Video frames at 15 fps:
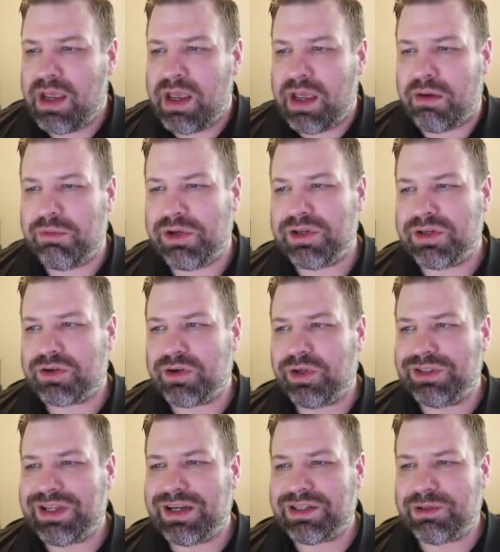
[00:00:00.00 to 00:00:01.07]
And when you scroll
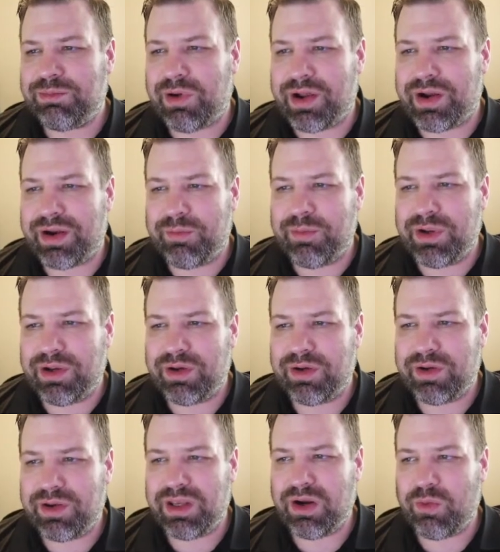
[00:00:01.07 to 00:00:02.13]
down to the bottom,
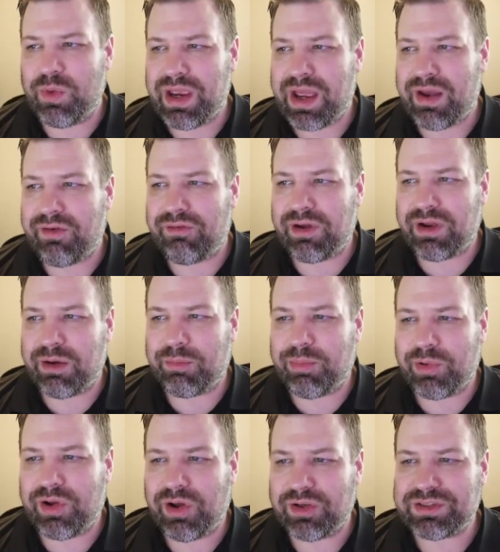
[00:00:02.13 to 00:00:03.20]
we have a couple
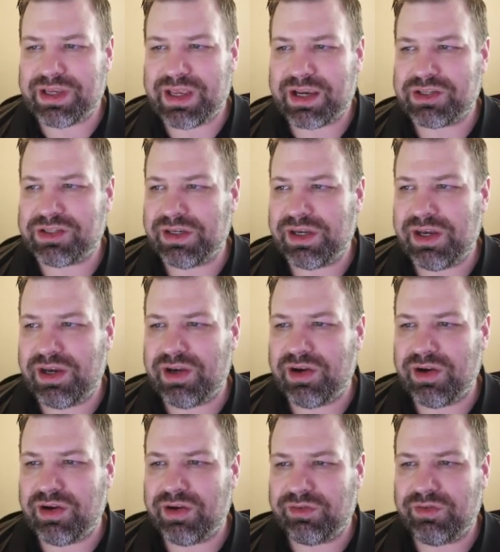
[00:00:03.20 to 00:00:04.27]
calls to action
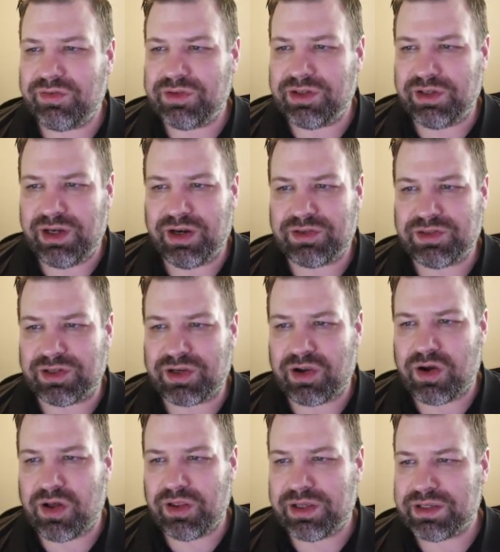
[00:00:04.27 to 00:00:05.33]
here, to
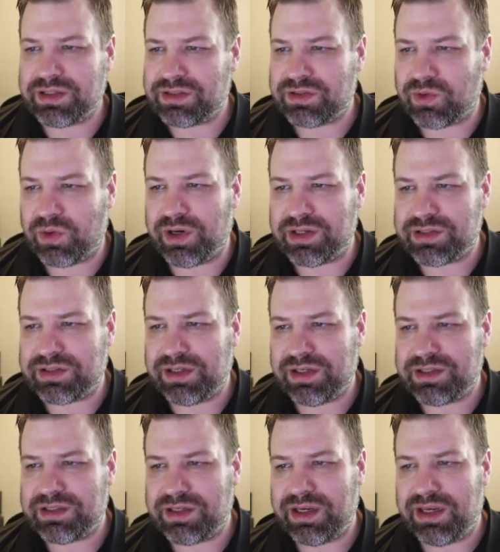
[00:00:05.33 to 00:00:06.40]
call us or to send
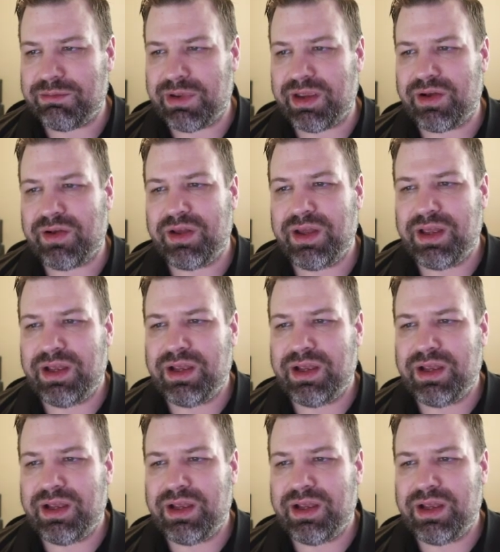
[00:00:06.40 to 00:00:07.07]
us an email.